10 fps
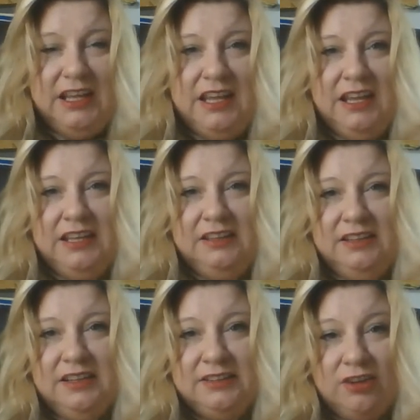And
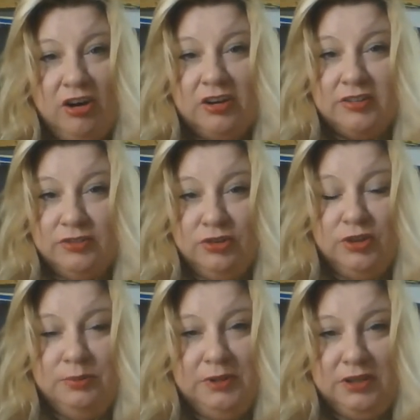his heart is
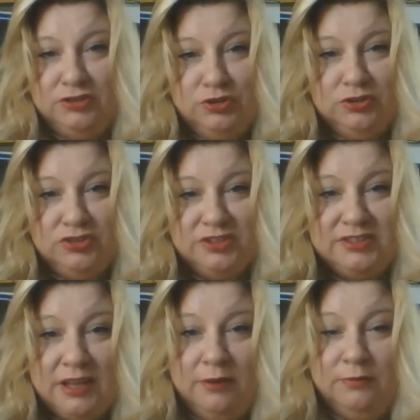good because you can just
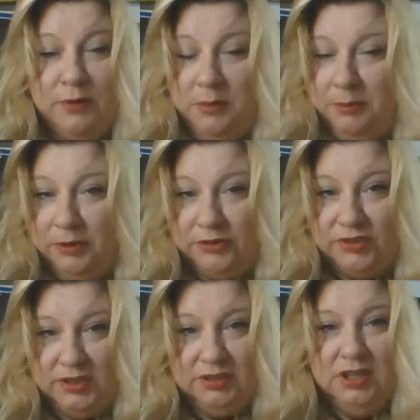tell from a
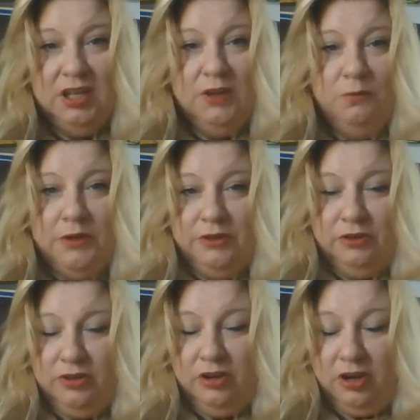person whether
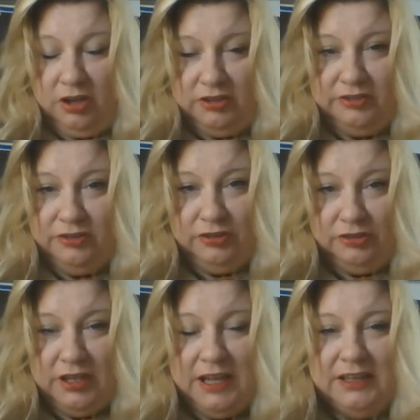their heart is good or
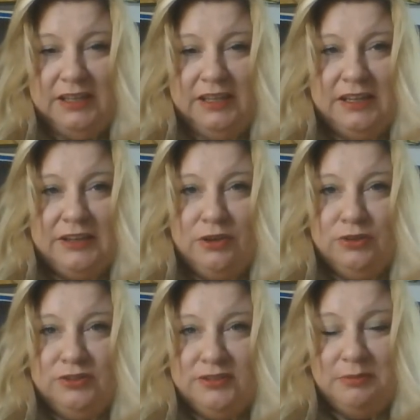not. And I know to
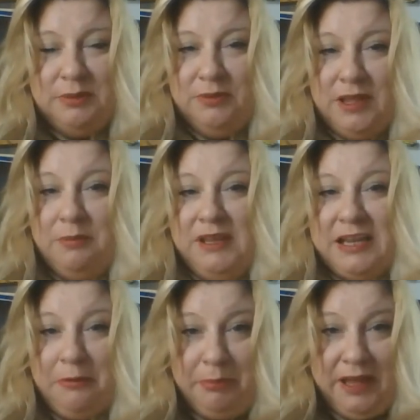some people that may
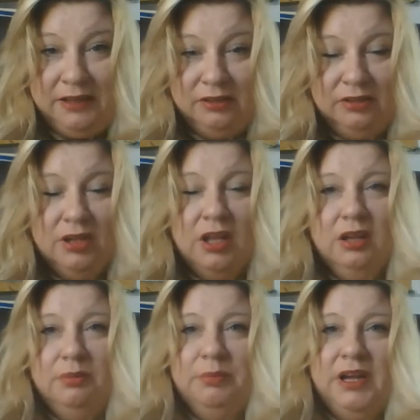not matter,
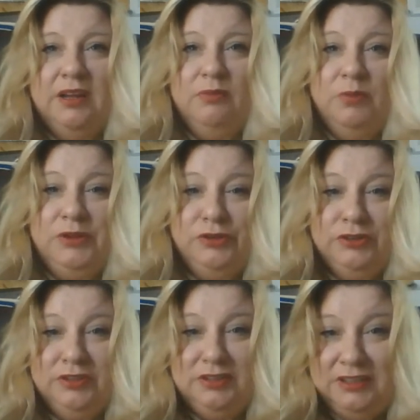but when you're
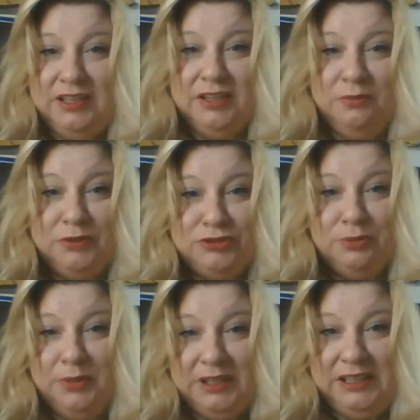dealing with your
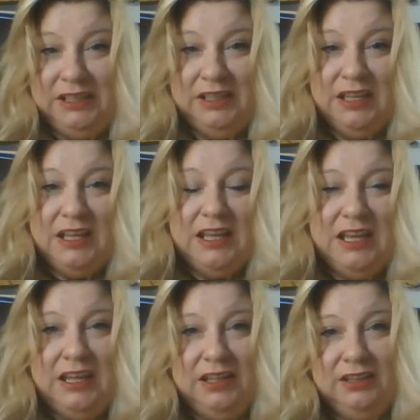money
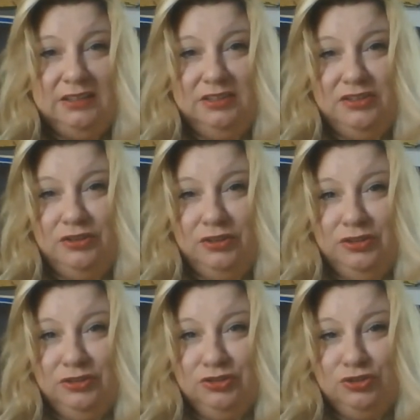and
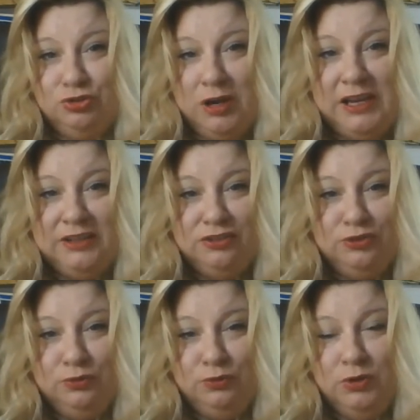you're trying
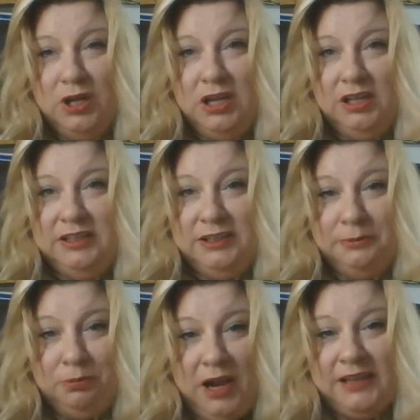to get a
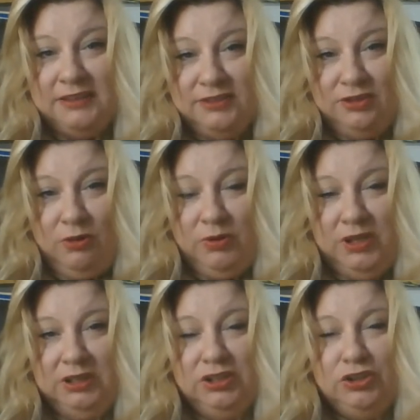practice
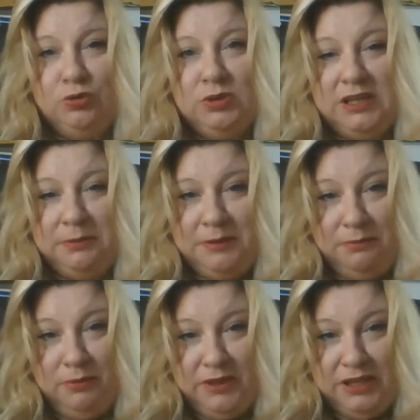going, you need
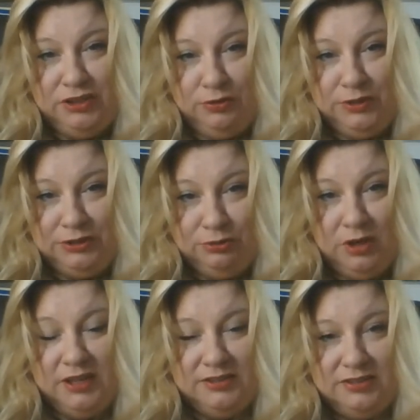people that you can
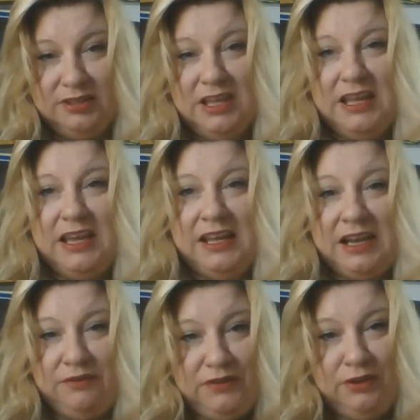trust. And I
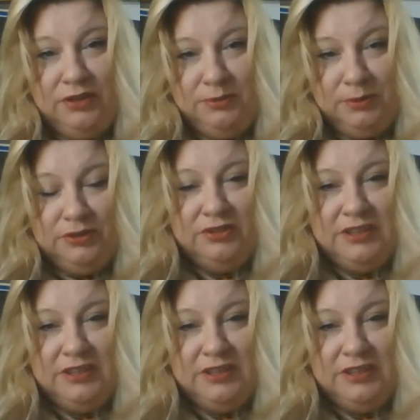feel this person